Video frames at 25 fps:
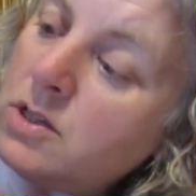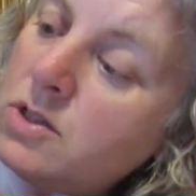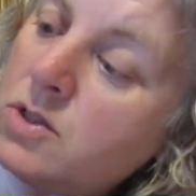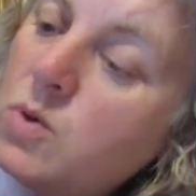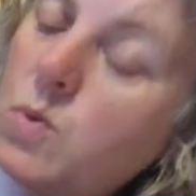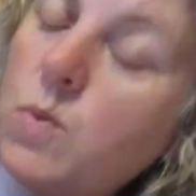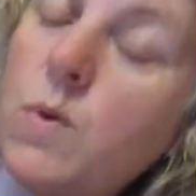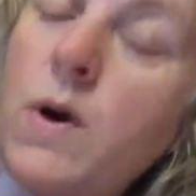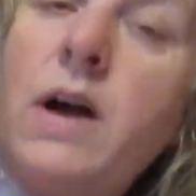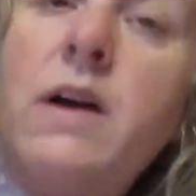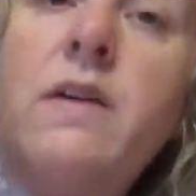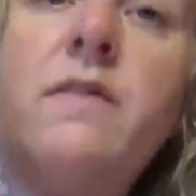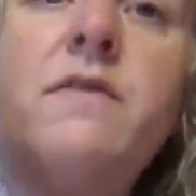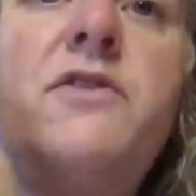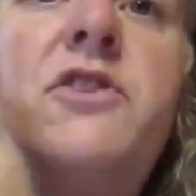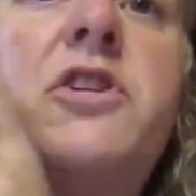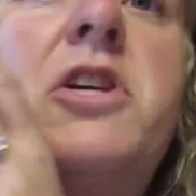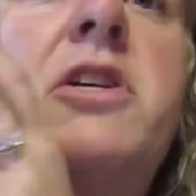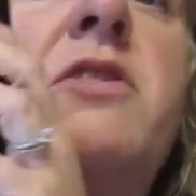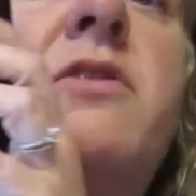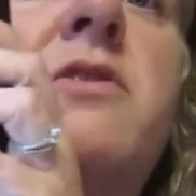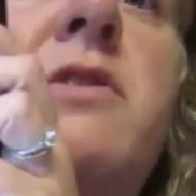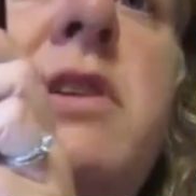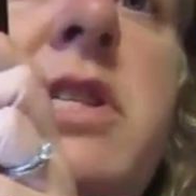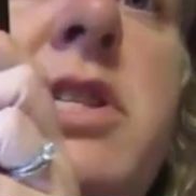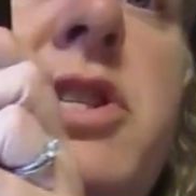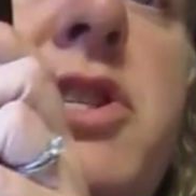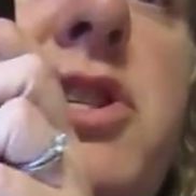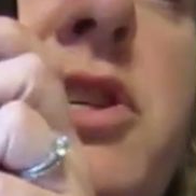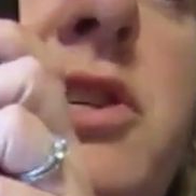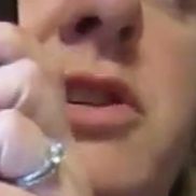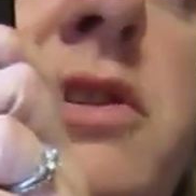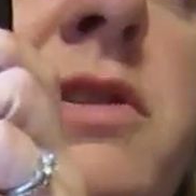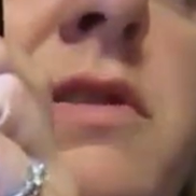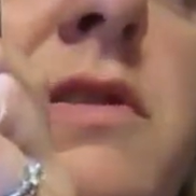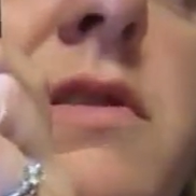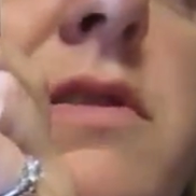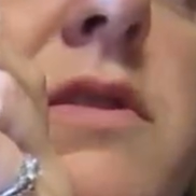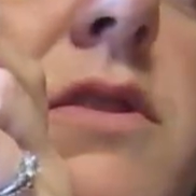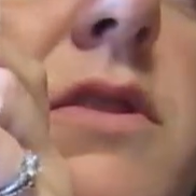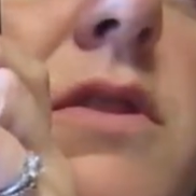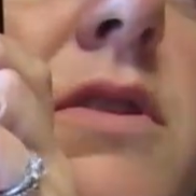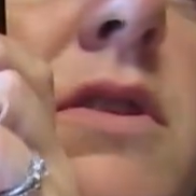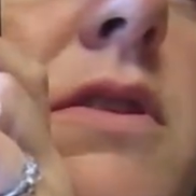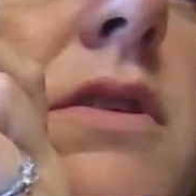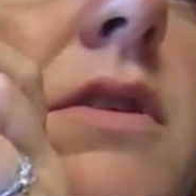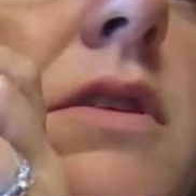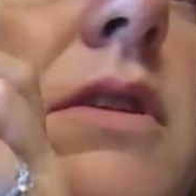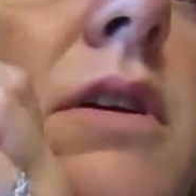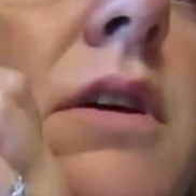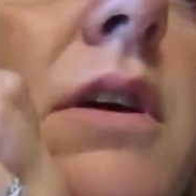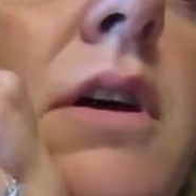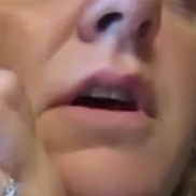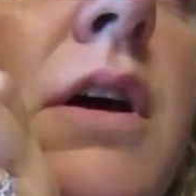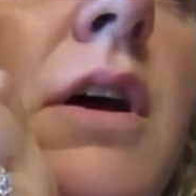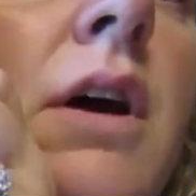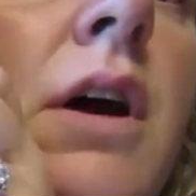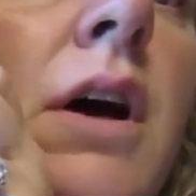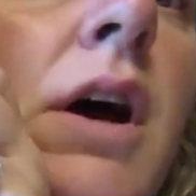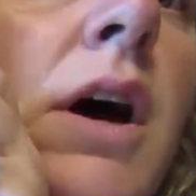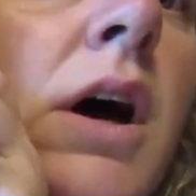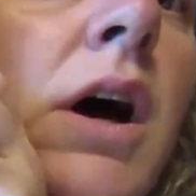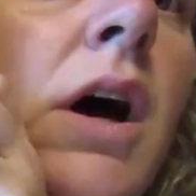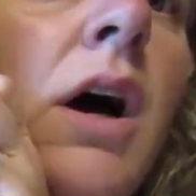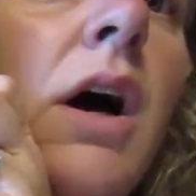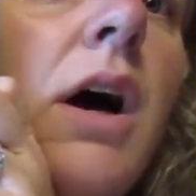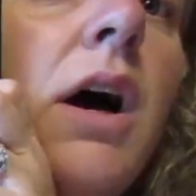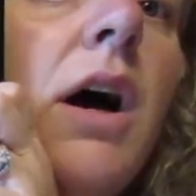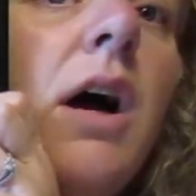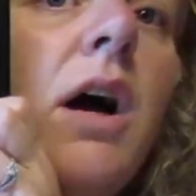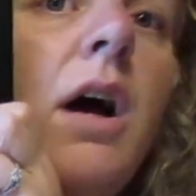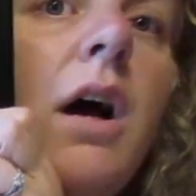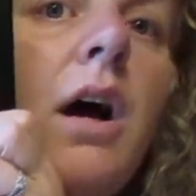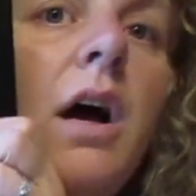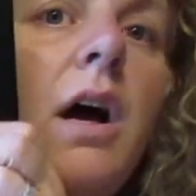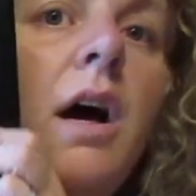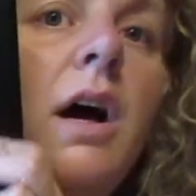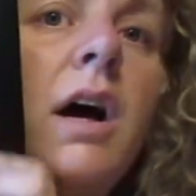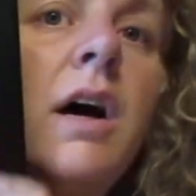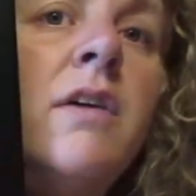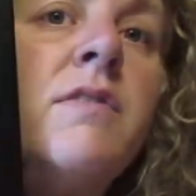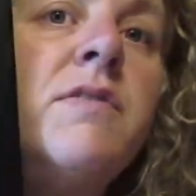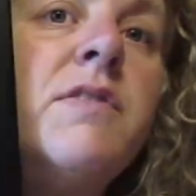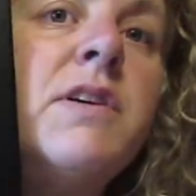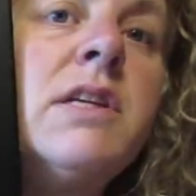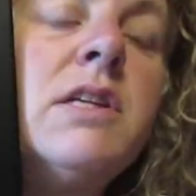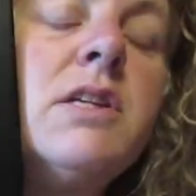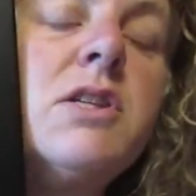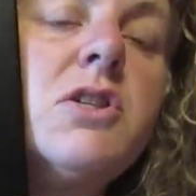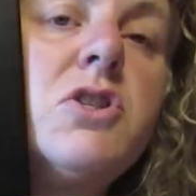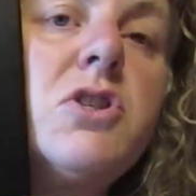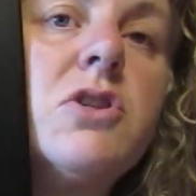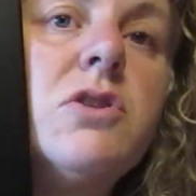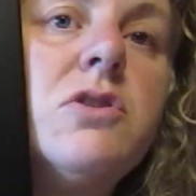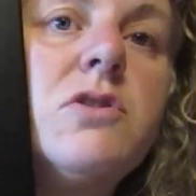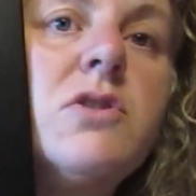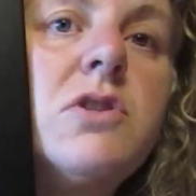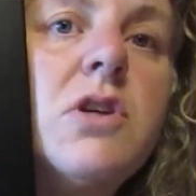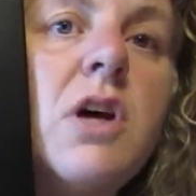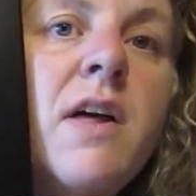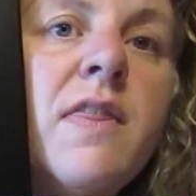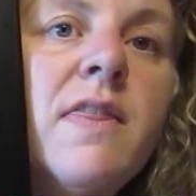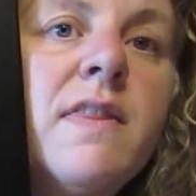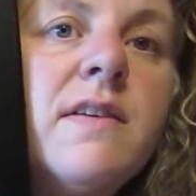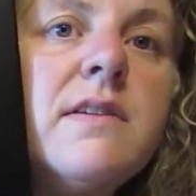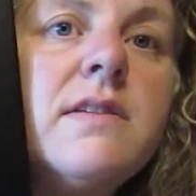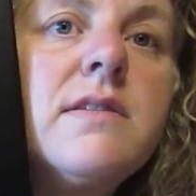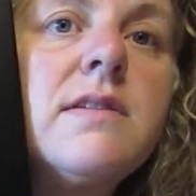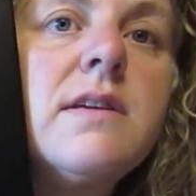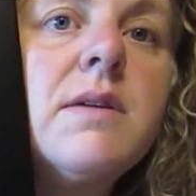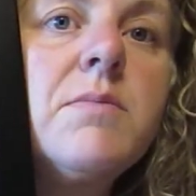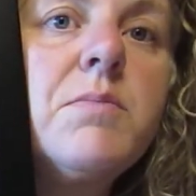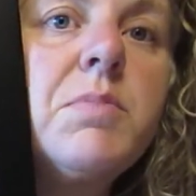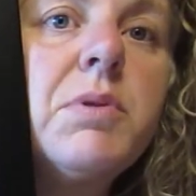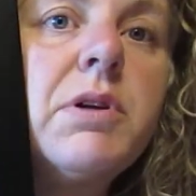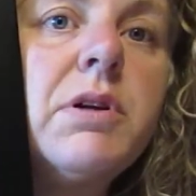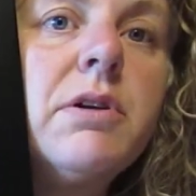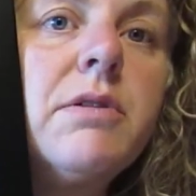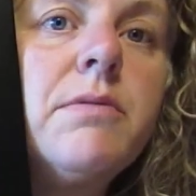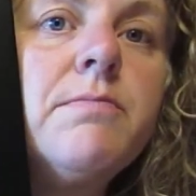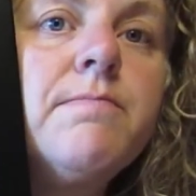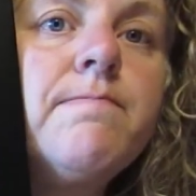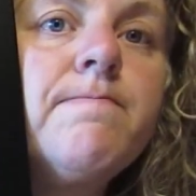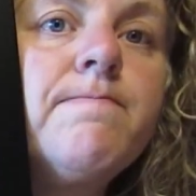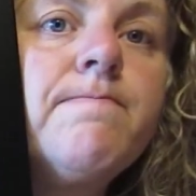12 generations of initials on this sampler.